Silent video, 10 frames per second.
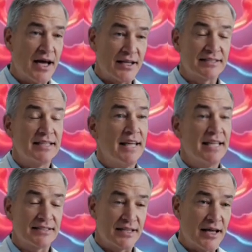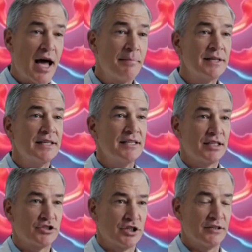habits, they're
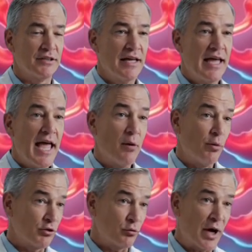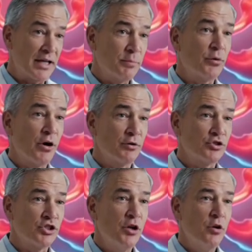circulatory medicine. Every time
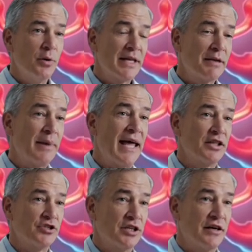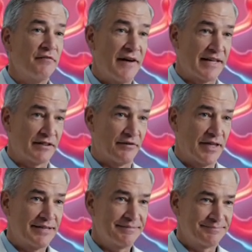your muscles contract, they push the
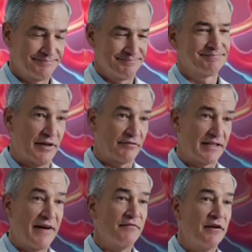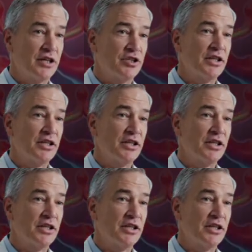blood forward. Every